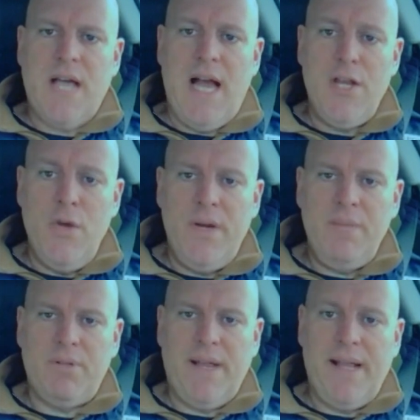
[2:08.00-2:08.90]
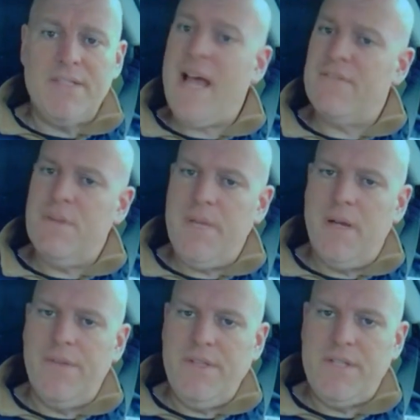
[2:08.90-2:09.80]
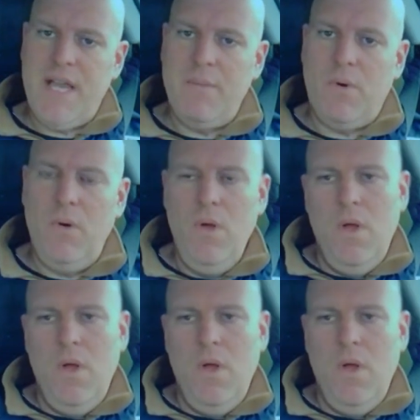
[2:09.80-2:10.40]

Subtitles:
and continuity plans have to be on the table.